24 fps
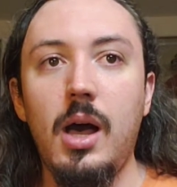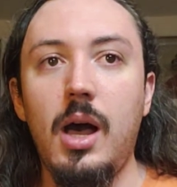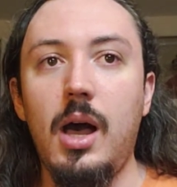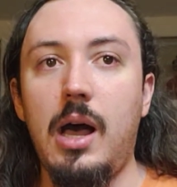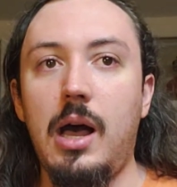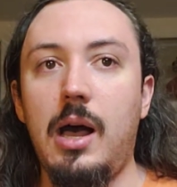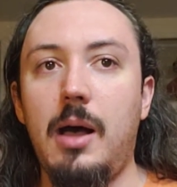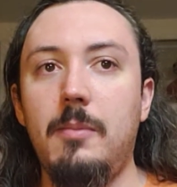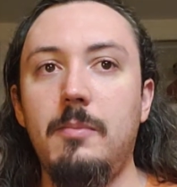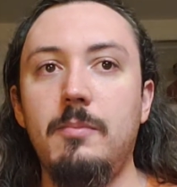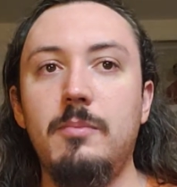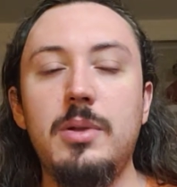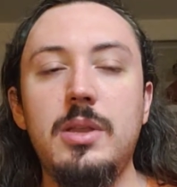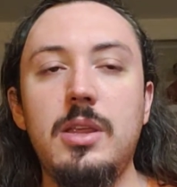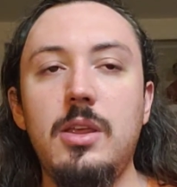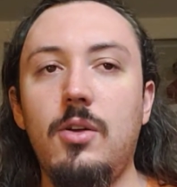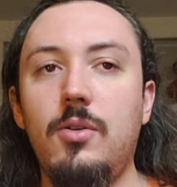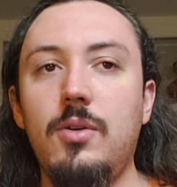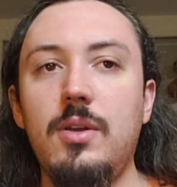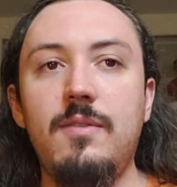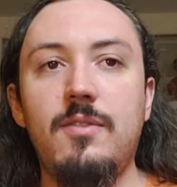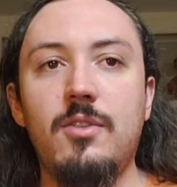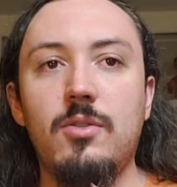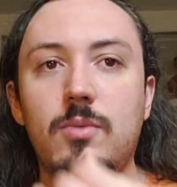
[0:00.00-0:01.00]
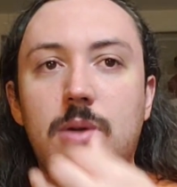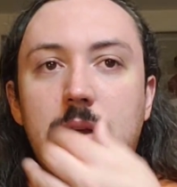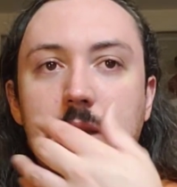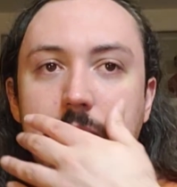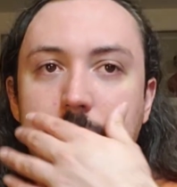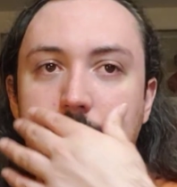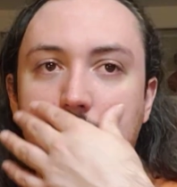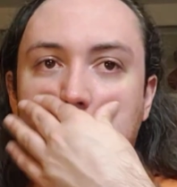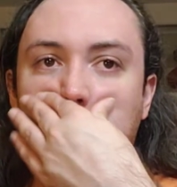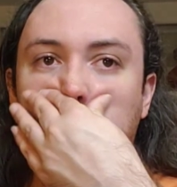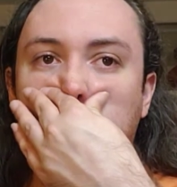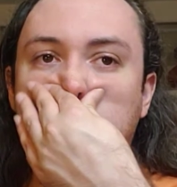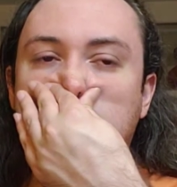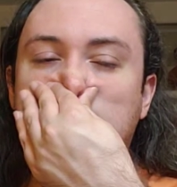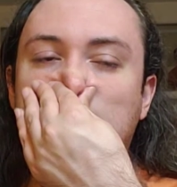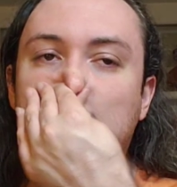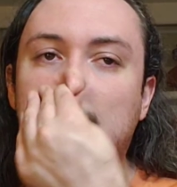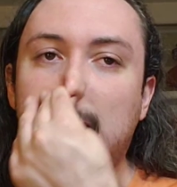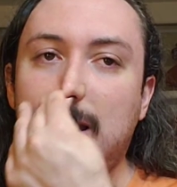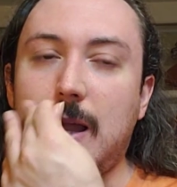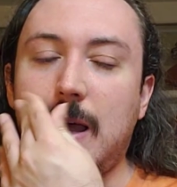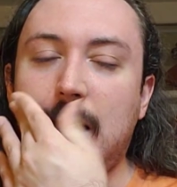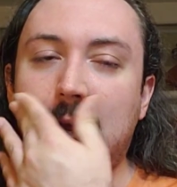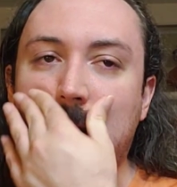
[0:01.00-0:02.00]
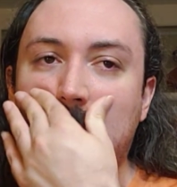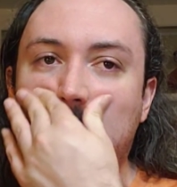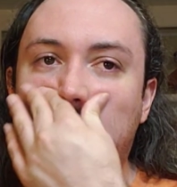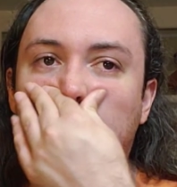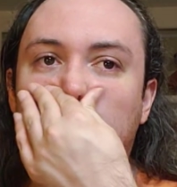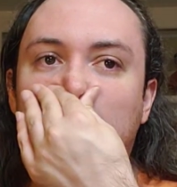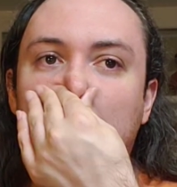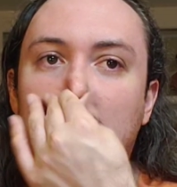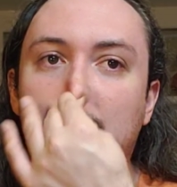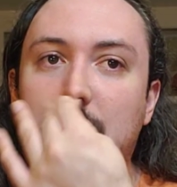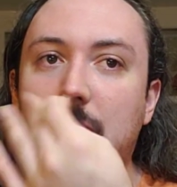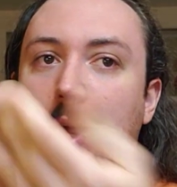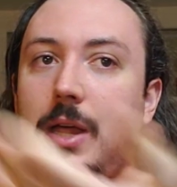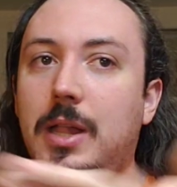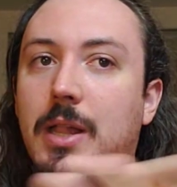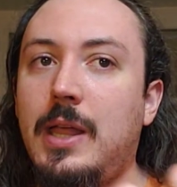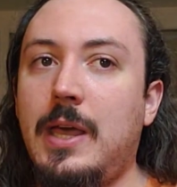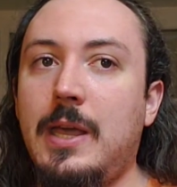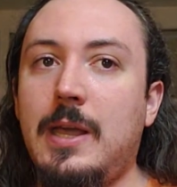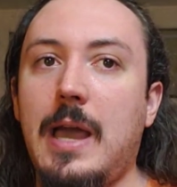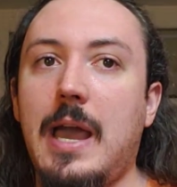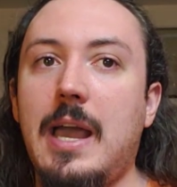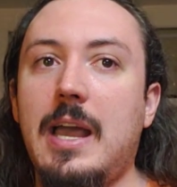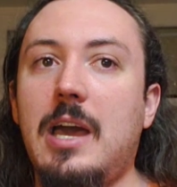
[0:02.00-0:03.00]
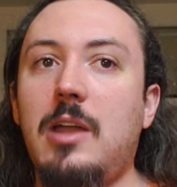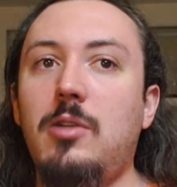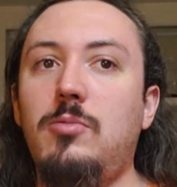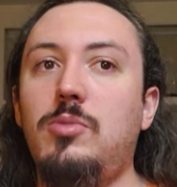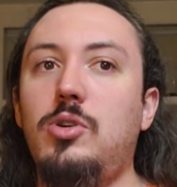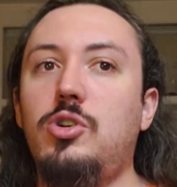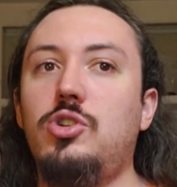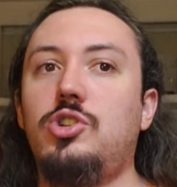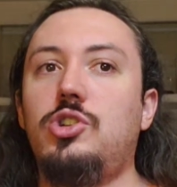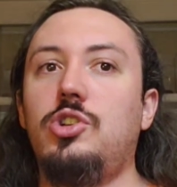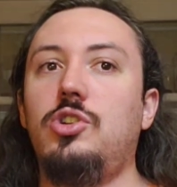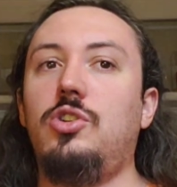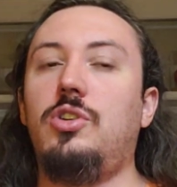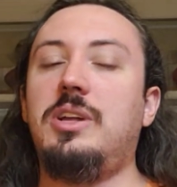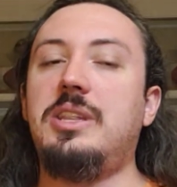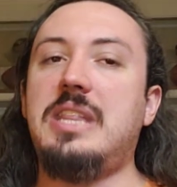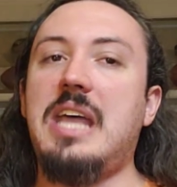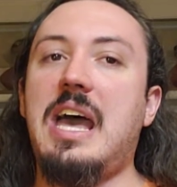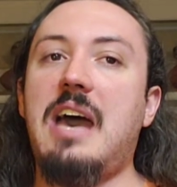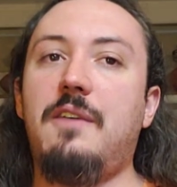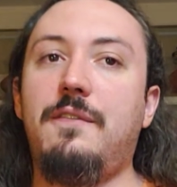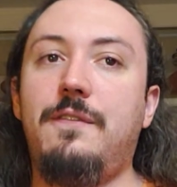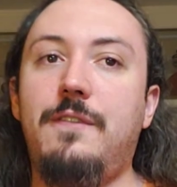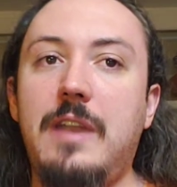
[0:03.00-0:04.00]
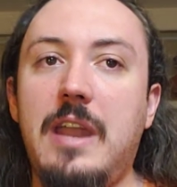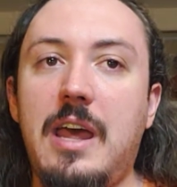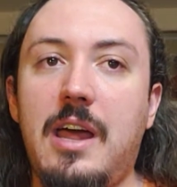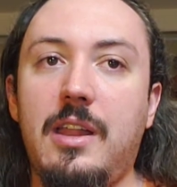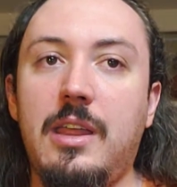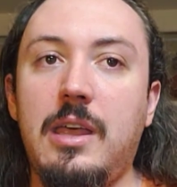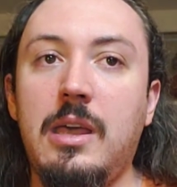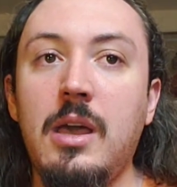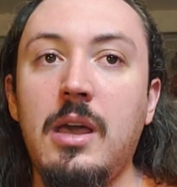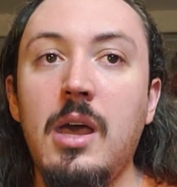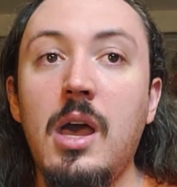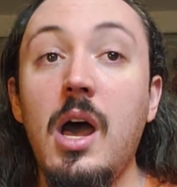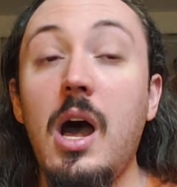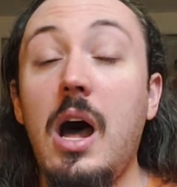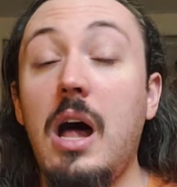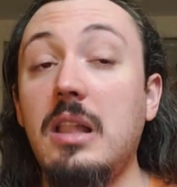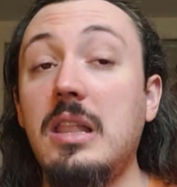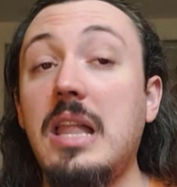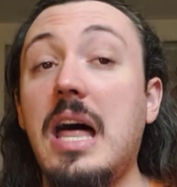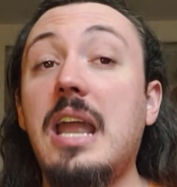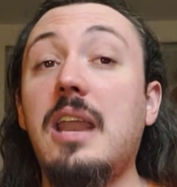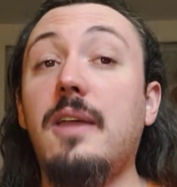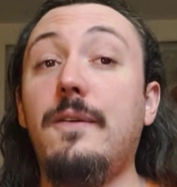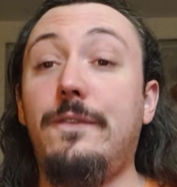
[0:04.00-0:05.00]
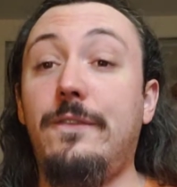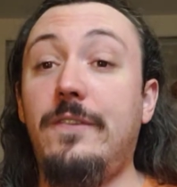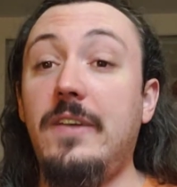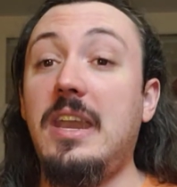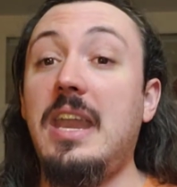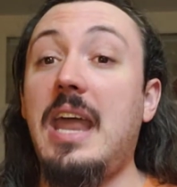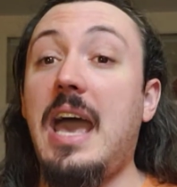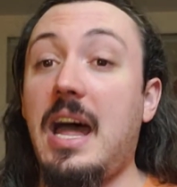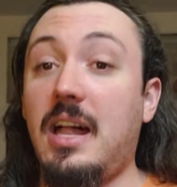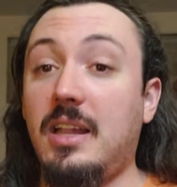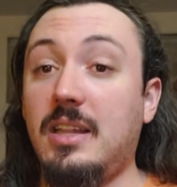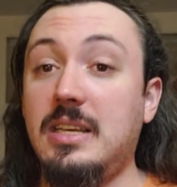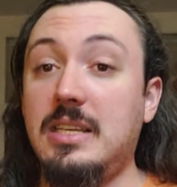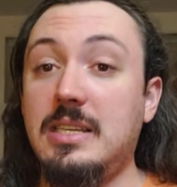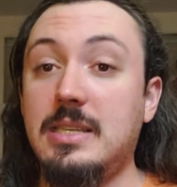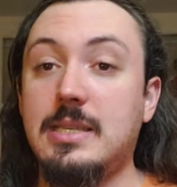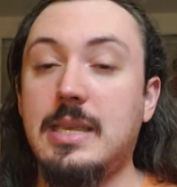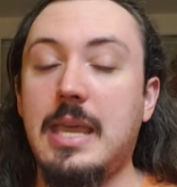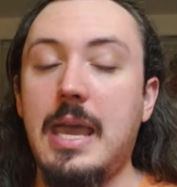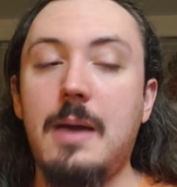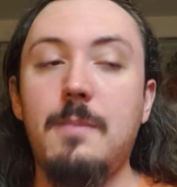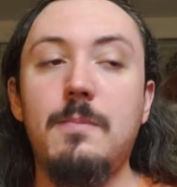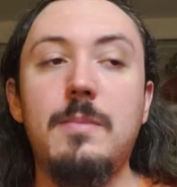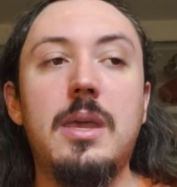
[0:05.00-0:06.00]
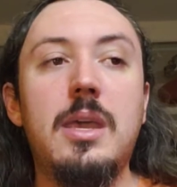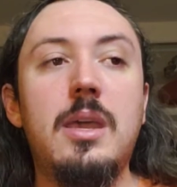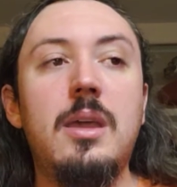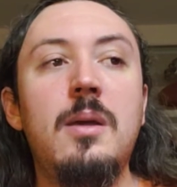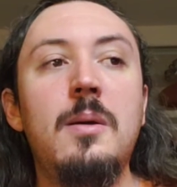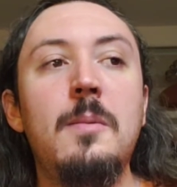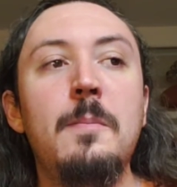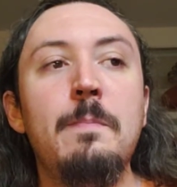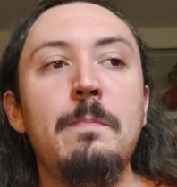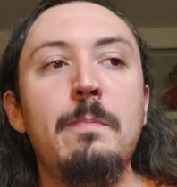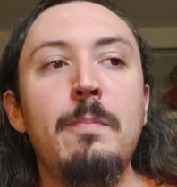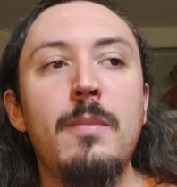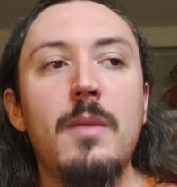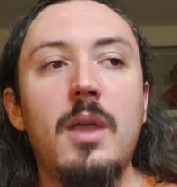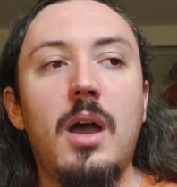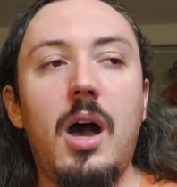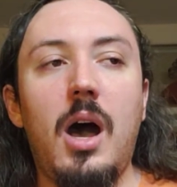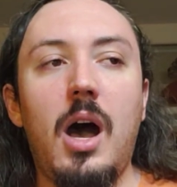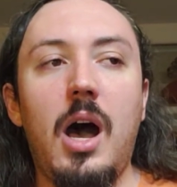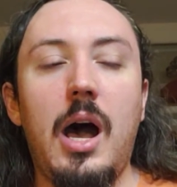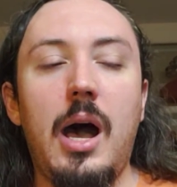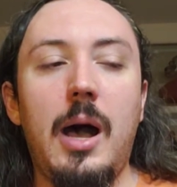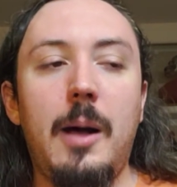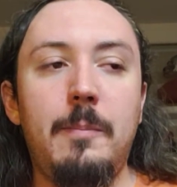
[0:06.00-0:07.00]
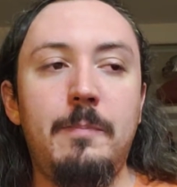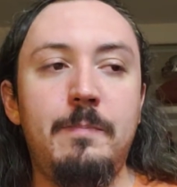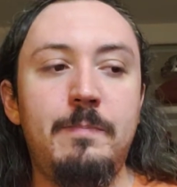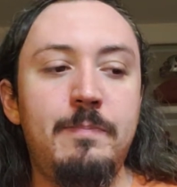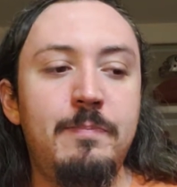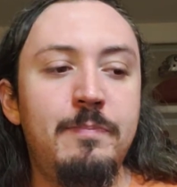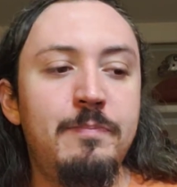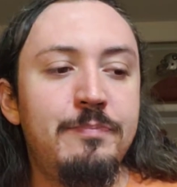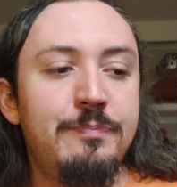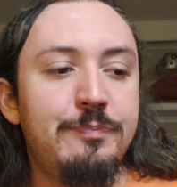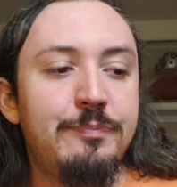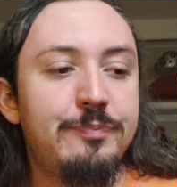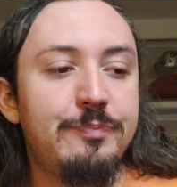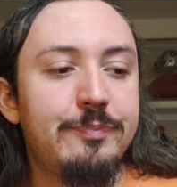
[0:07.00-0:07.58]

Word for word: Um, but you know, even recently with something like Amphibia, like I got emotional at that finale. A lot of finales get me. Um,